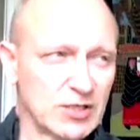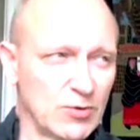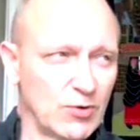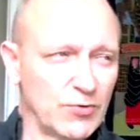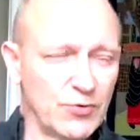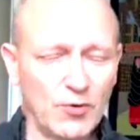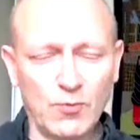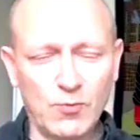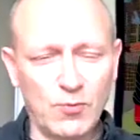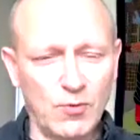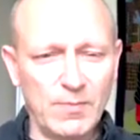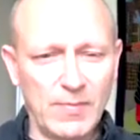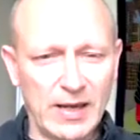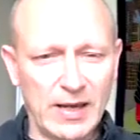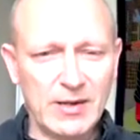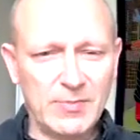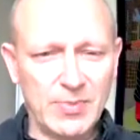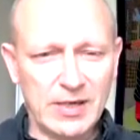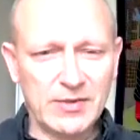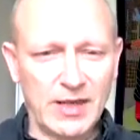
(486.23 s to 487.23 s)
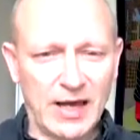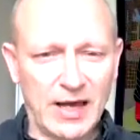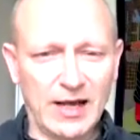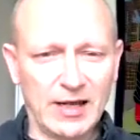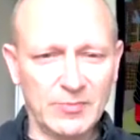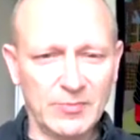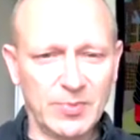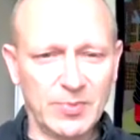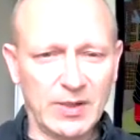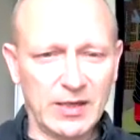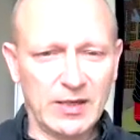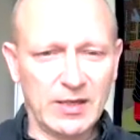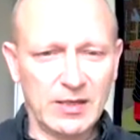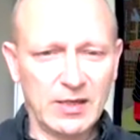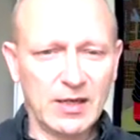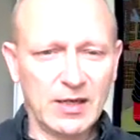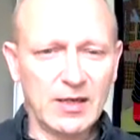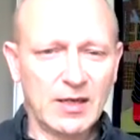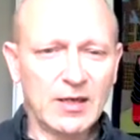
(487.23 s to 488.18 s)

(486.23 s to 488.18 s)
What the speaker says: So I thought, well, maybe that'd be,